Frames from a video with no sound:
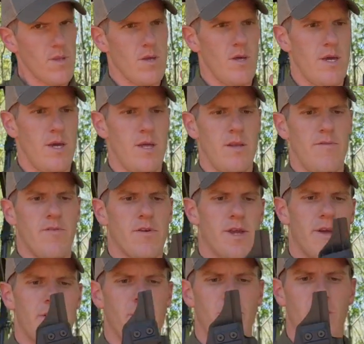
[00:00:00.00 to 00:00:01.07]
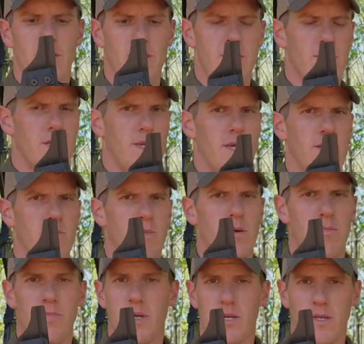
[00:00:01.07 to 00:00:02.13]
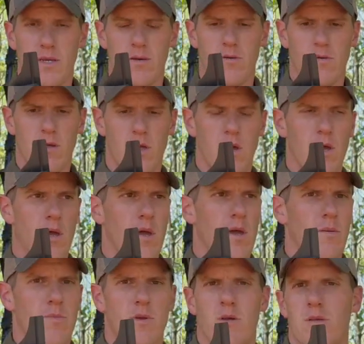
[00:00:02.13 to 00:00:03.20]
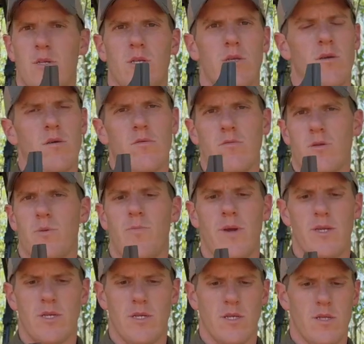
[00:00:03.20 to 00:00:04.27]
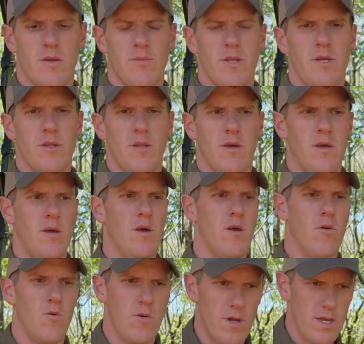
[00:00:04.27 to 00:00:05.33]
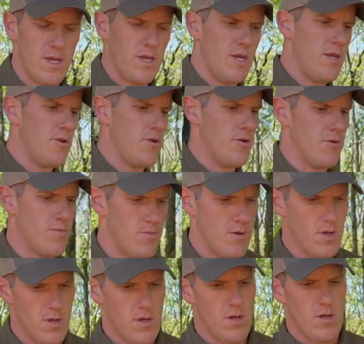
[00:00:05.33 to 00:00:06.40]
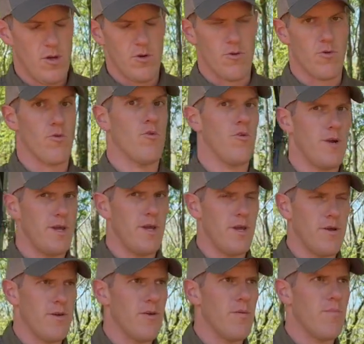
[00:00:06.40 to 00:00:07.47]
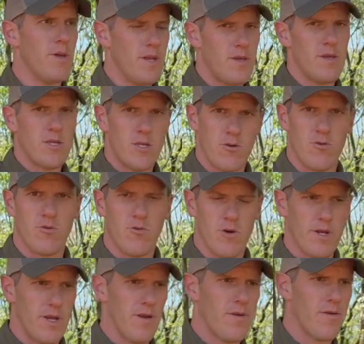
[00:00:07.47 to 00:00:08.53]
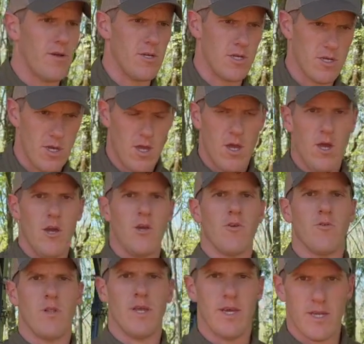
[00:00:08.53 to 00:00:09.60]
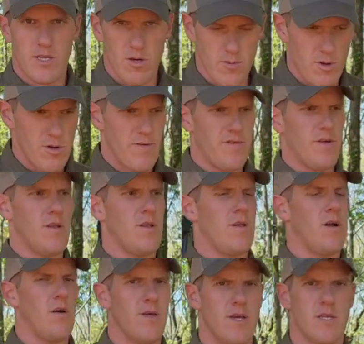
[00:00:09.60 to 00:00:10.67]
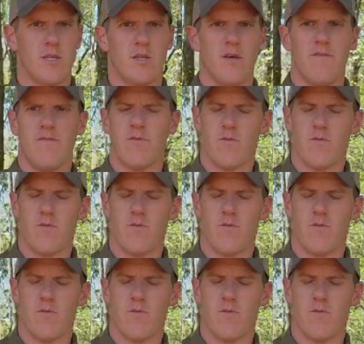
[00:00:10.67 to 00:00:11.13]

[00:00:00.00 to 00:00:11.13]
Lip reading: And if you're carrying an appendix, that can be a big deal because, you know, space is limited in your groin area, your appendix, your groin area, because your legs are moving and all that stuff.